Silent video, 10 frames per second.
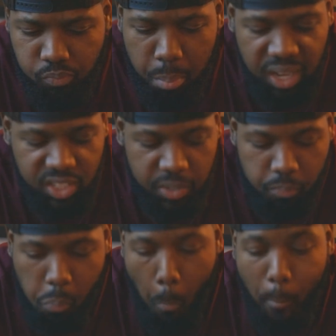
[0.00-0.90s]
Amazing.
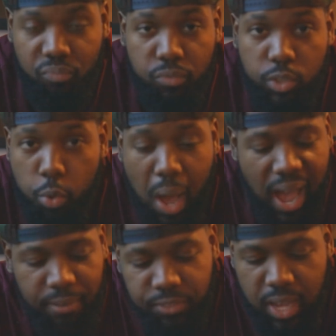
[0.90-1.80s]
You
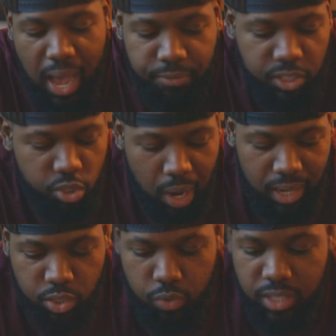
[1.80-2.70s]
have to
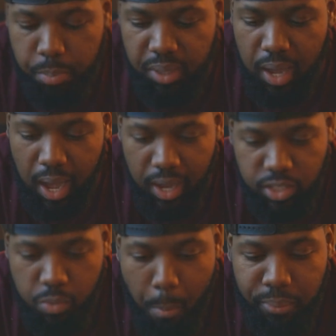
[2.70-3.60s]
try this recipe,
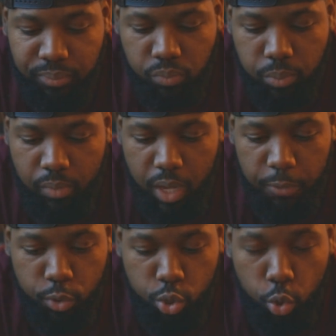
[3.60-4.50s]
guys.
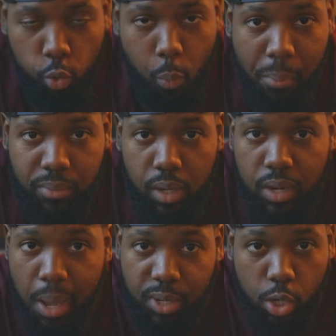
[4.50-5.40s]
If you do,
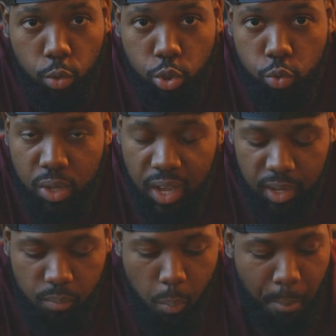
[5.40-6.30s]
let me know what you
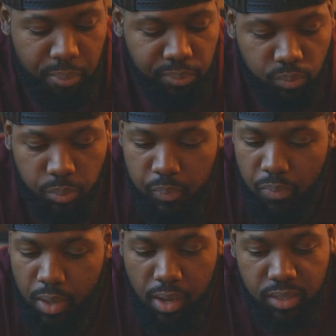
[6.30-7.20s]
think.
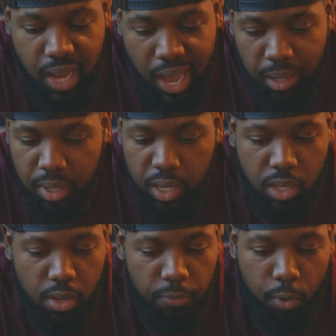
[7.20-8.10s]
Tag me
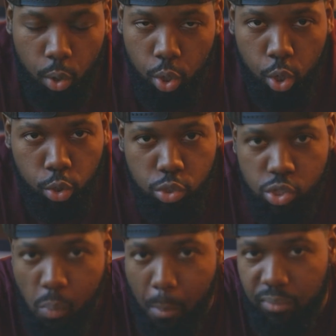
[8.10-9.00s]
in your photos,
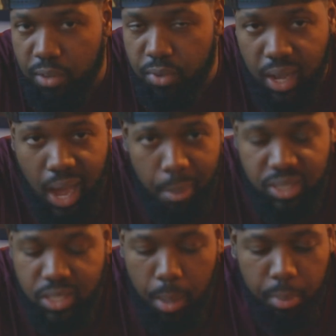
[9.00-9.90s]
leave your
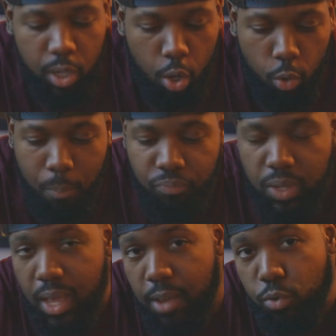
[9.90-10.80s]
comments down below.
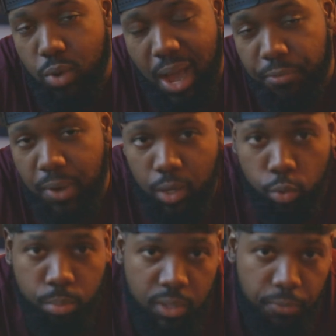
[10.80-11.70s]
If you're not
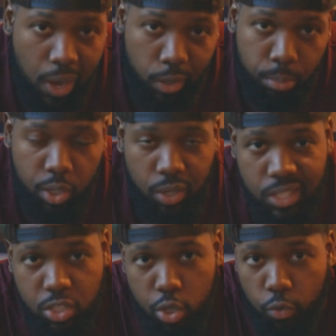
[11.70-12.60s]
following me, follow me on
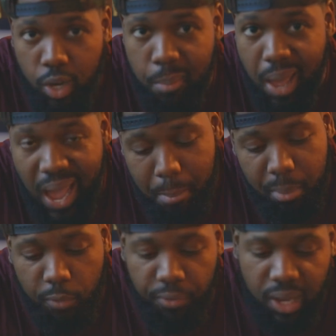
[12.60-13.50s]
Instagram,
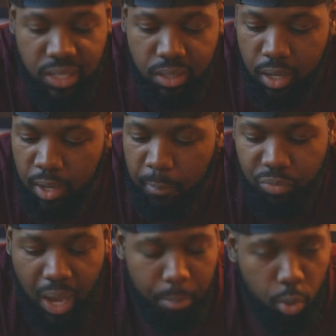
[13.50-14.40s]
@builtforanything.
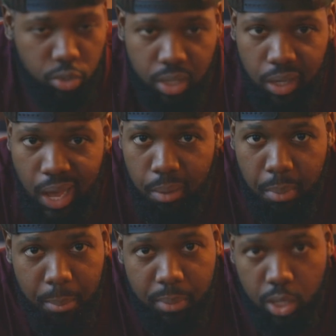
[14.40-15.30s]
I post a lot of
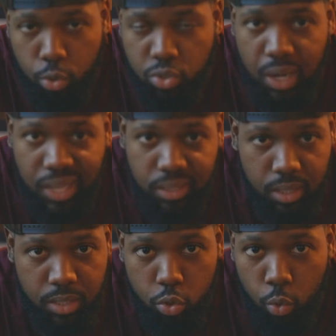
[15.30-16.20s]
my meals like
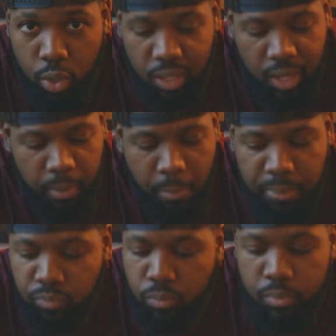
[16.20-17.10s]
this on there.
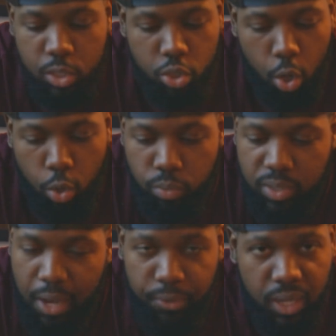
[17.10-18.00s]
So
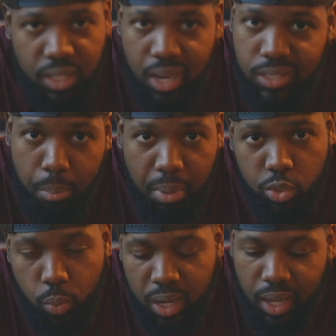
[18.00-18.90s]
definitely that's the
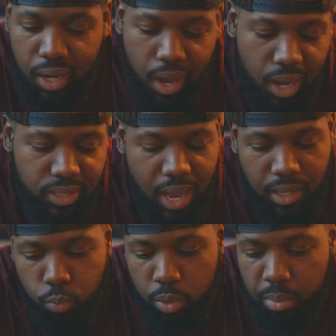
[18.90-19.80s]
best way to get in
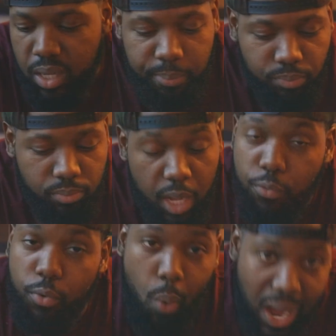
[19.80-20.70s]
contact with me. Thank
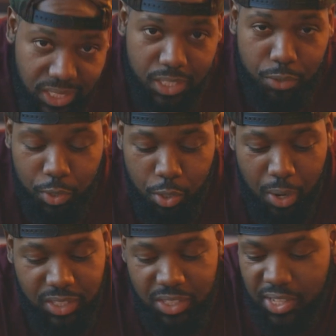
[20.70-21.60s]
you for watching this video,
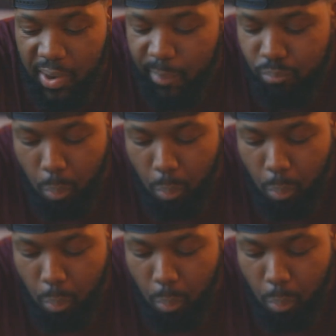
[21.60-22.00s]
I should say.